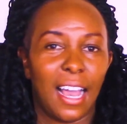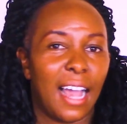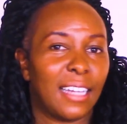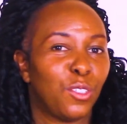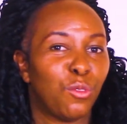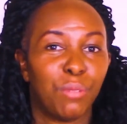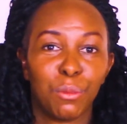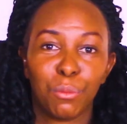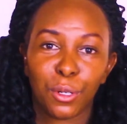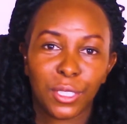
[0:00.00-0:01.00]
And you've
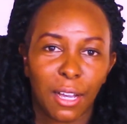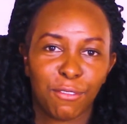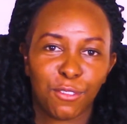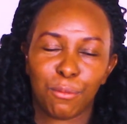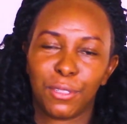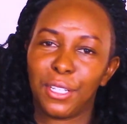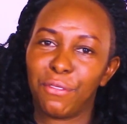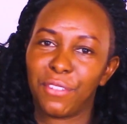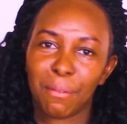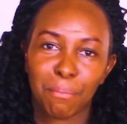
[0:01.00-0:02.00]
been brought up from
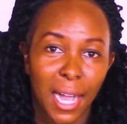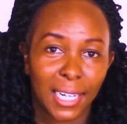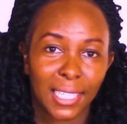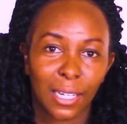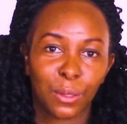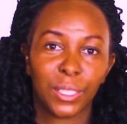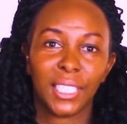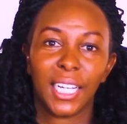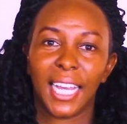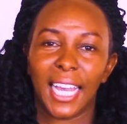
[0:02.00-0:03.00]
different backgrounds,
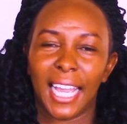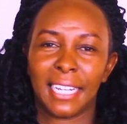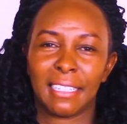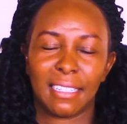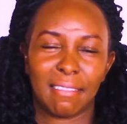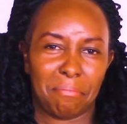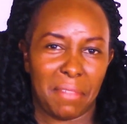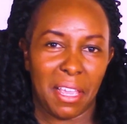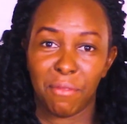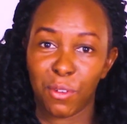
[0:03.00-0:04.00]
and
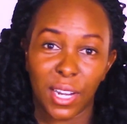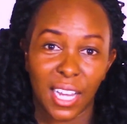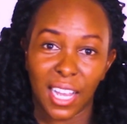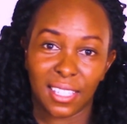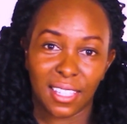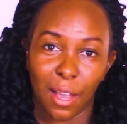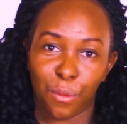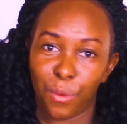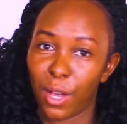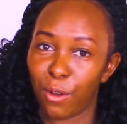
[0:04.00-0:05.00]
everyone has their
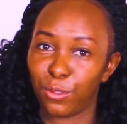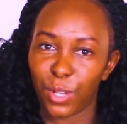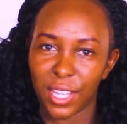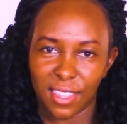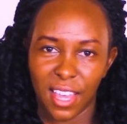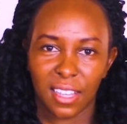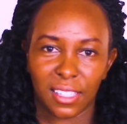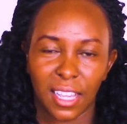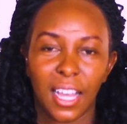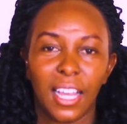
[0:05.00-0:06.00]
way of doing
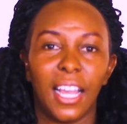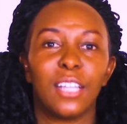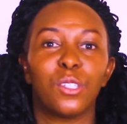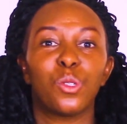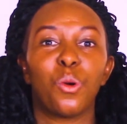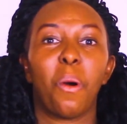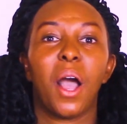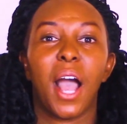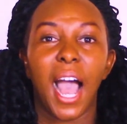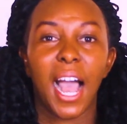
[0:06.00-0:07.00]
things. And so
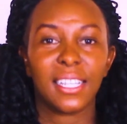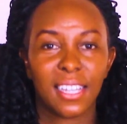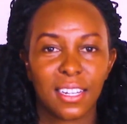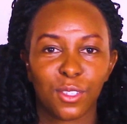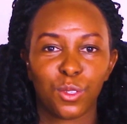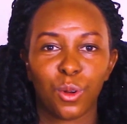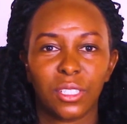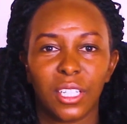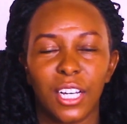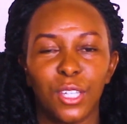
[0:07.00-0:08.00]
as a
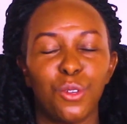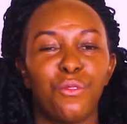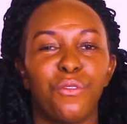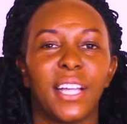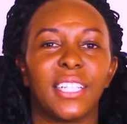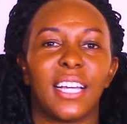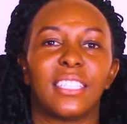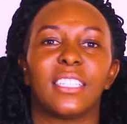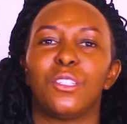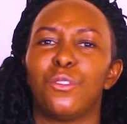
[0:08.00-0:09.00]
result, you find
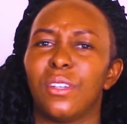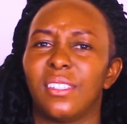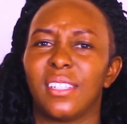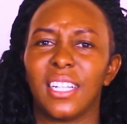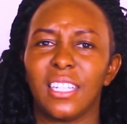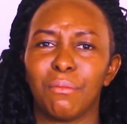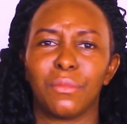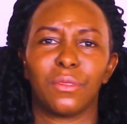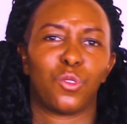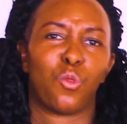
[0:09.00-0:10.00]
that you are
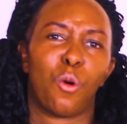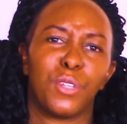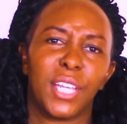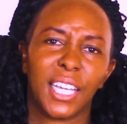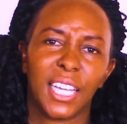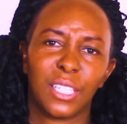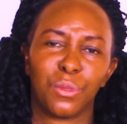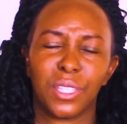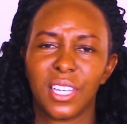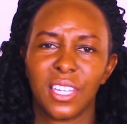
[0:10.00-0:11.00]
straining to communicate
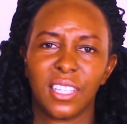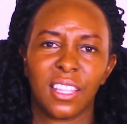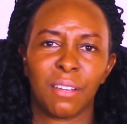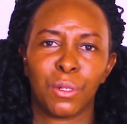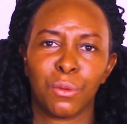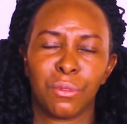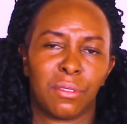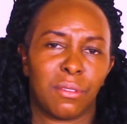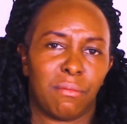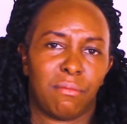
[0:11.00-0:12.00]
with each other because